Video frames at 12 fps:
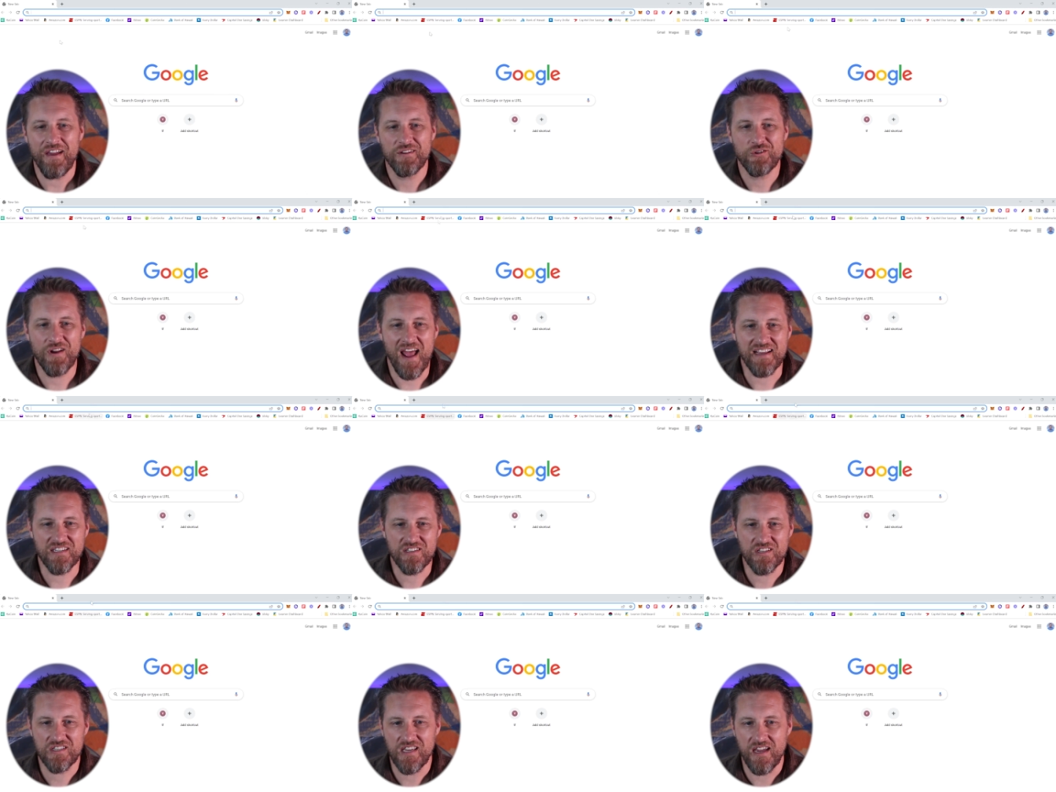Okay, so to
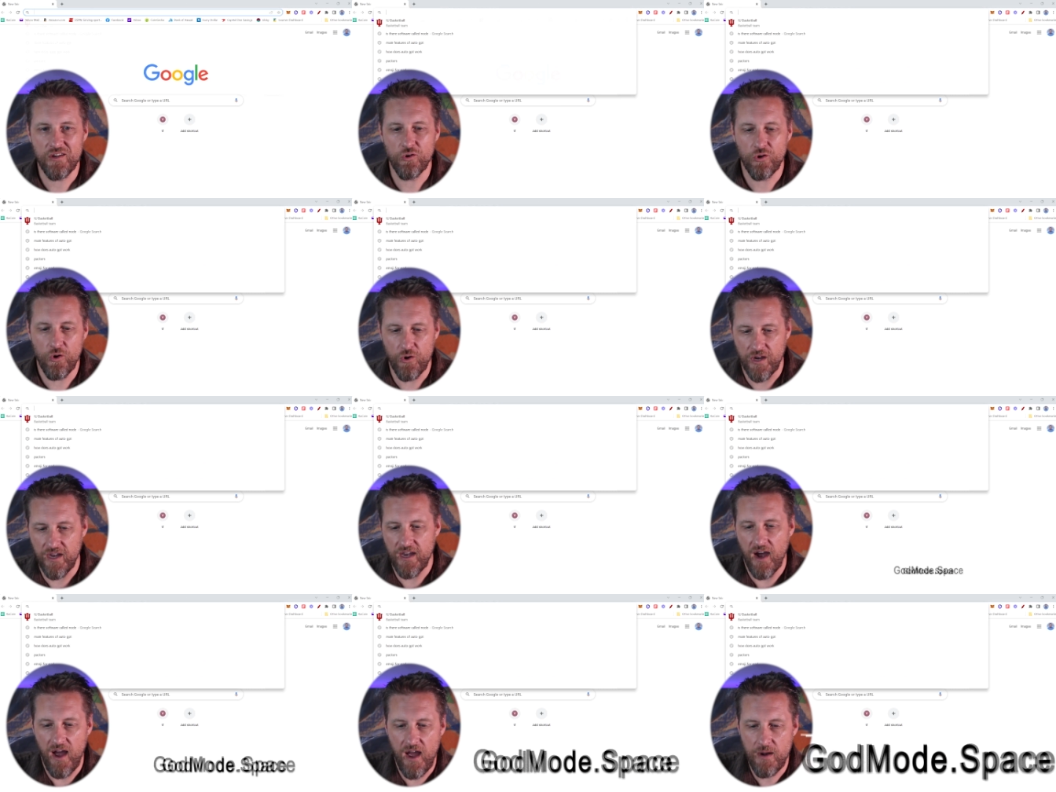access the site, you'll go to
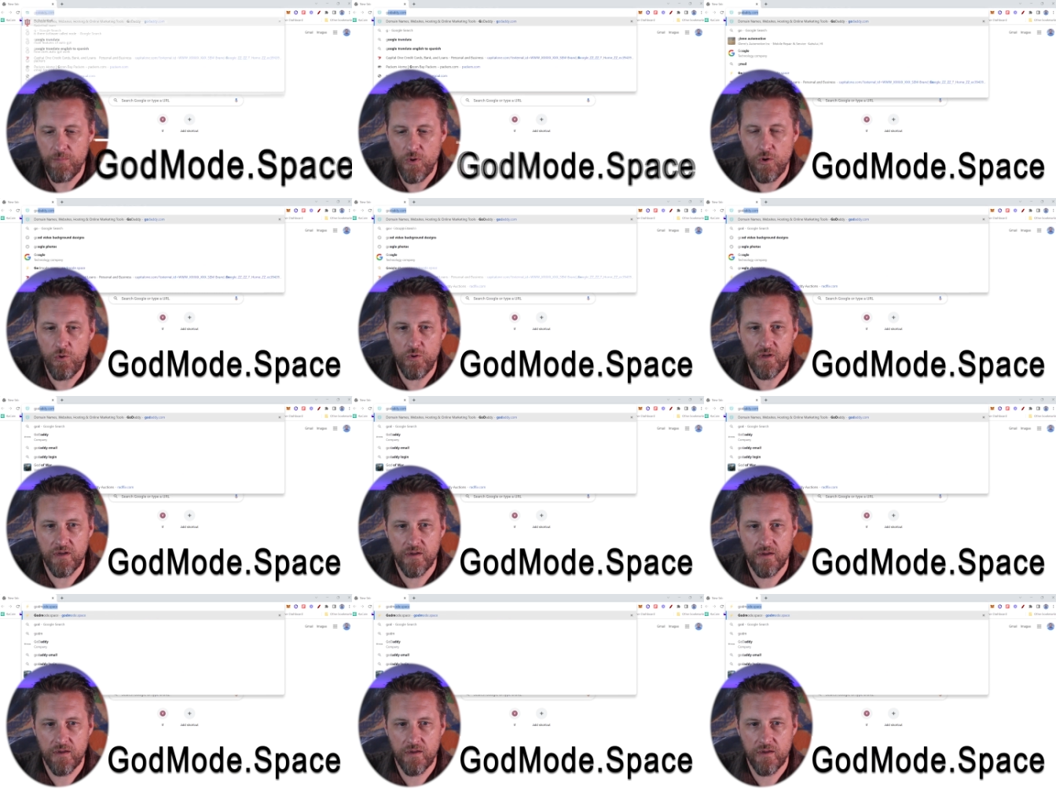godmode.space.